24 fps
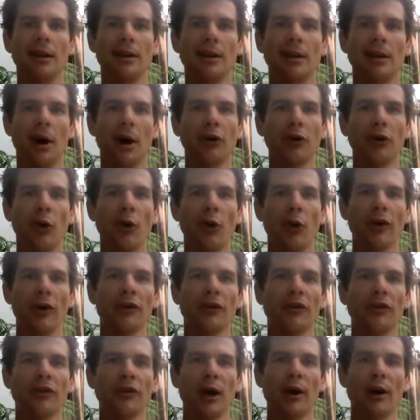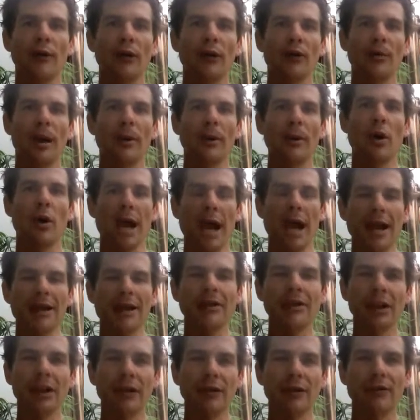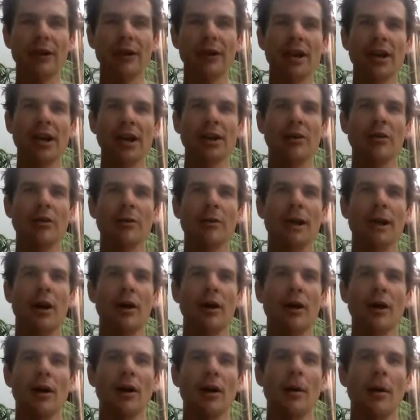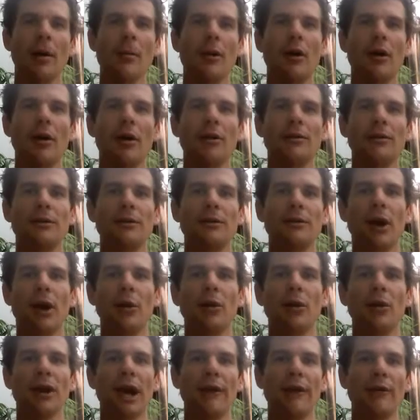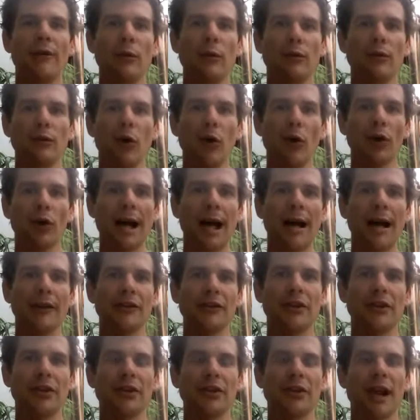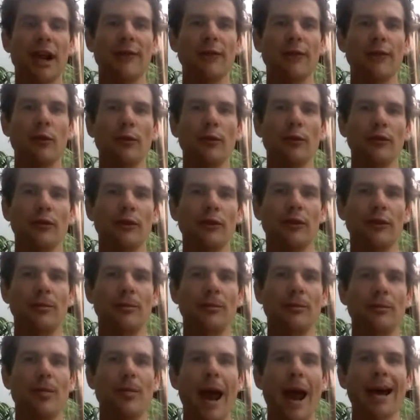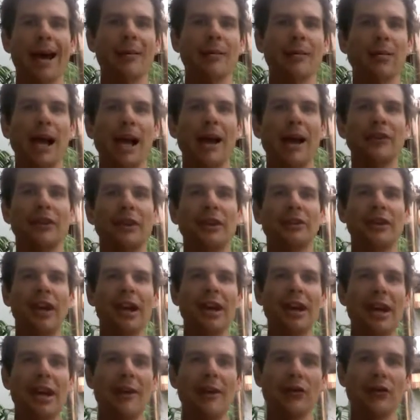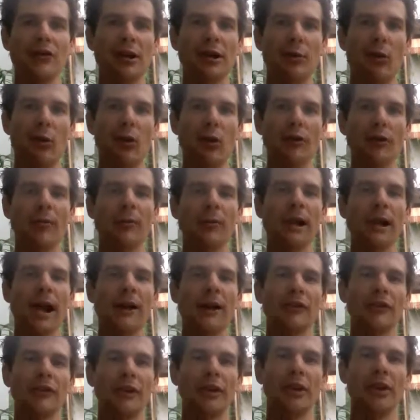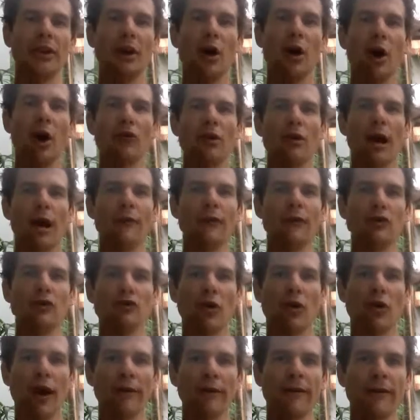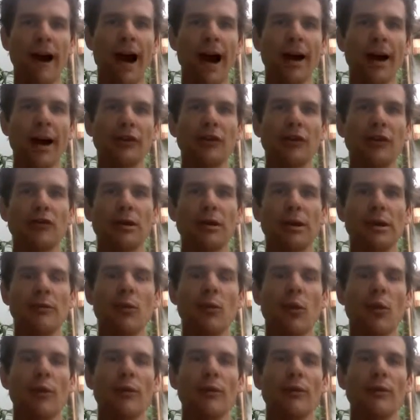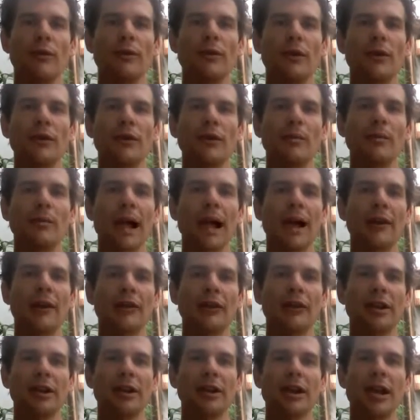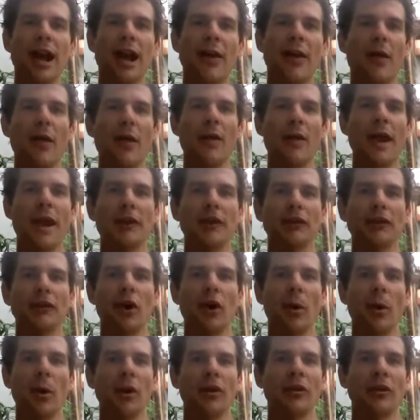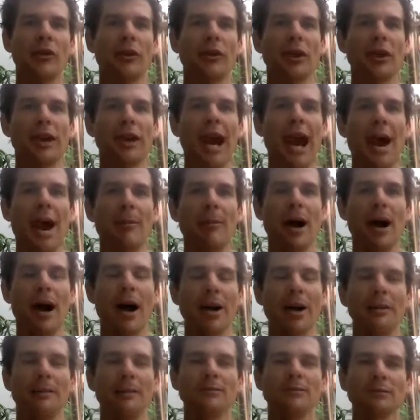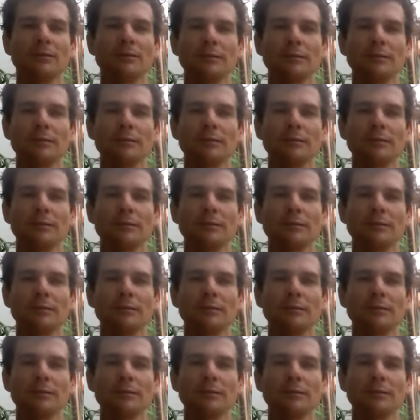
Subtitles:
Now, I talk this stuff because people need to freaking hear it, man. I remember going to a David Wolf talk last year. Dave Wolf's bagging plastic, saying, never drink water from plastic. I'd rather dry fast than drink water that's in plastic. Then the next night I went to the cacao party.